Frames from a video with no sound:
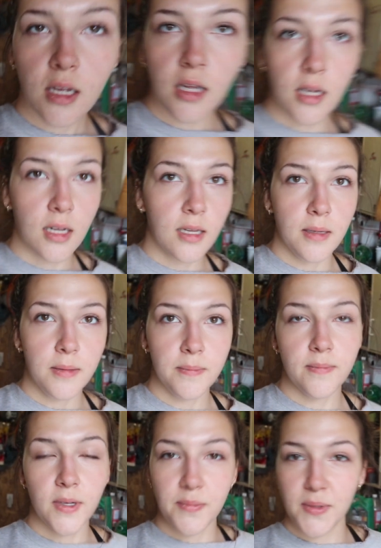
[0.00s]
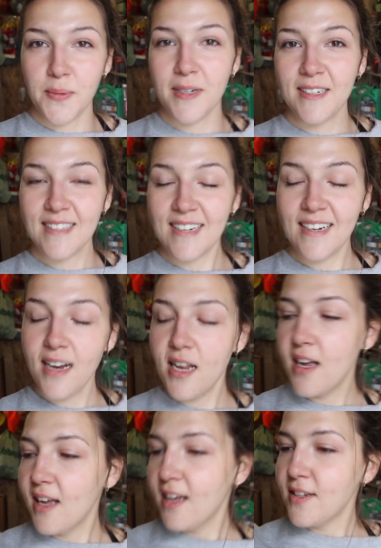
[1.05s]
I'm super excited.
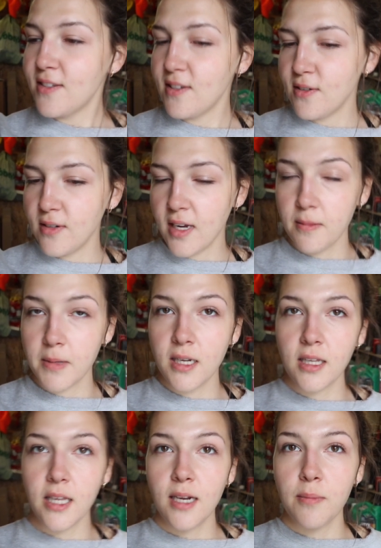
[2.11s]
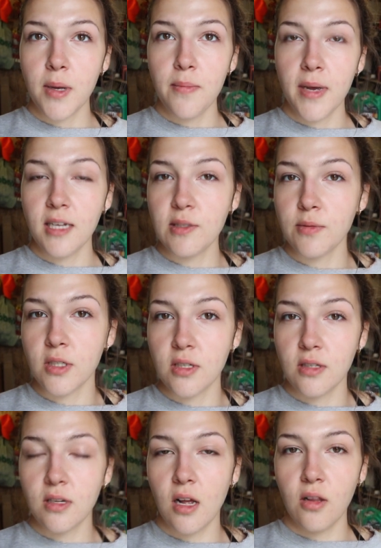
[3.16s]
So now I'm going to clean up my mess, which
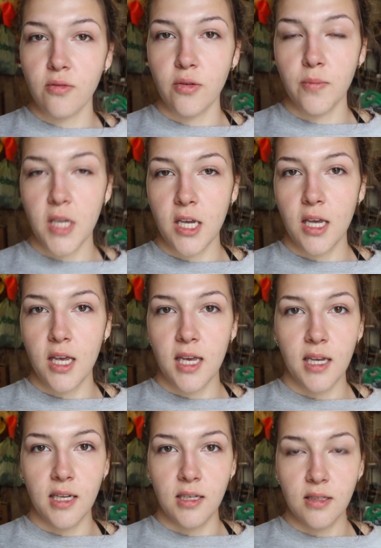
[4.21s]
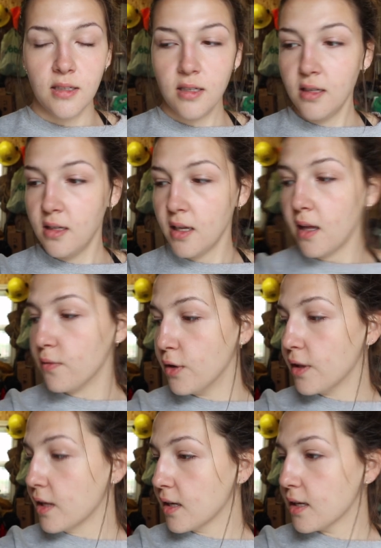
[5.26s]
is all over me and
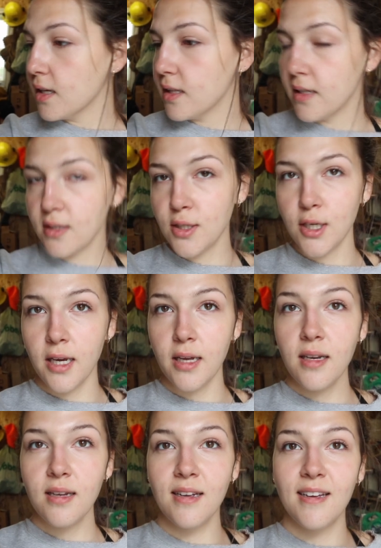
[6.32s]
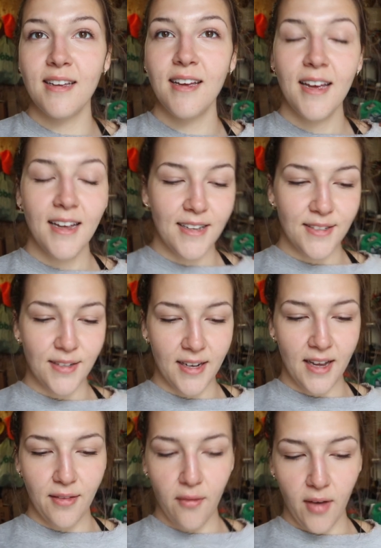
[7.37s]
everything in this shed. So I
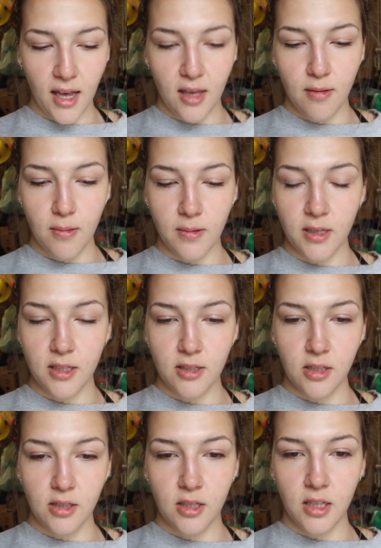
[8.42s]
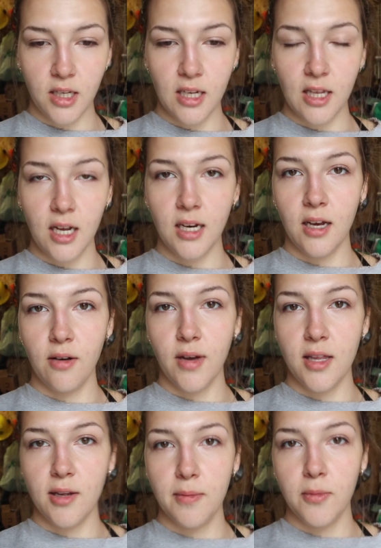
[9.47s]
have the vacuum. I'm going to start cleaning that now,
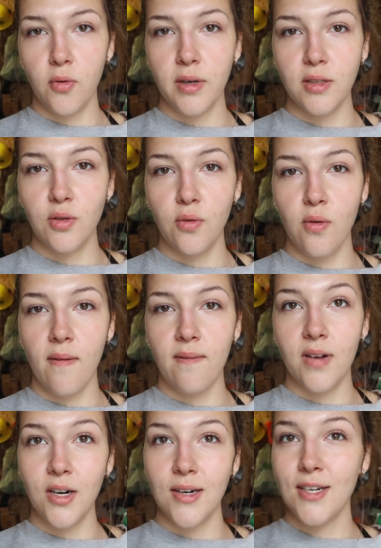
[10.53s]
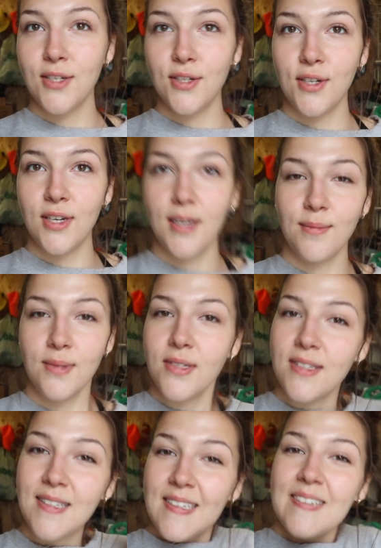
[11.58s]
and then I'm going to varnish, and I'm
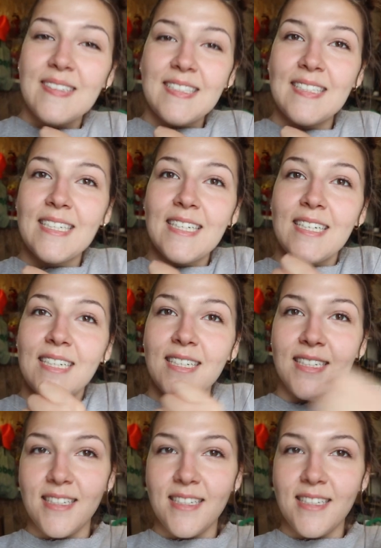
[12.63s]
so excited.